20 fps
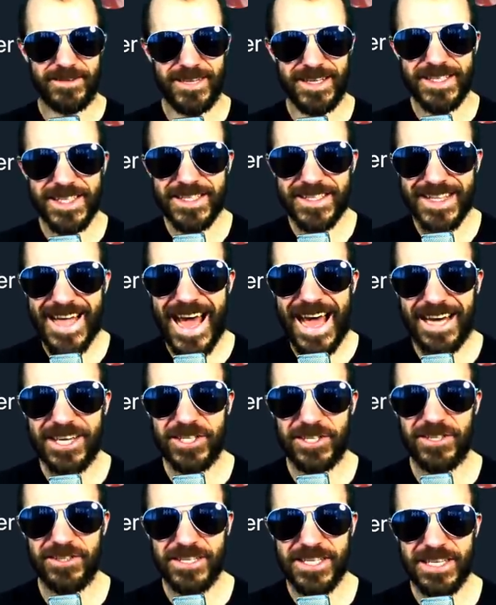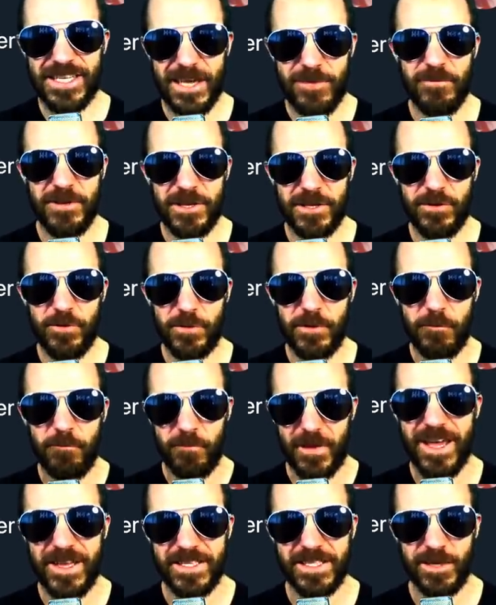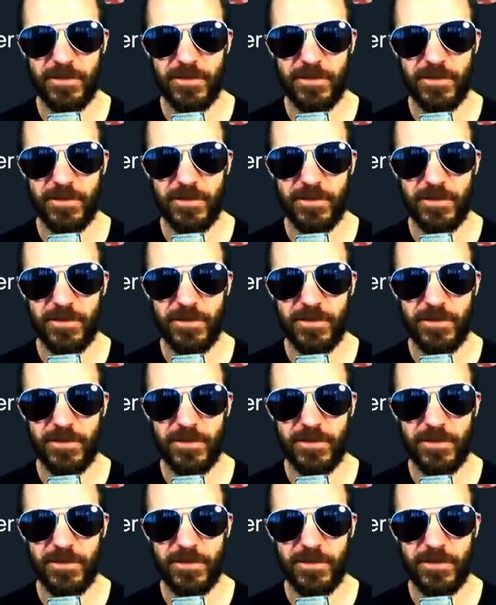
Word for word: This isn't actually giving you the face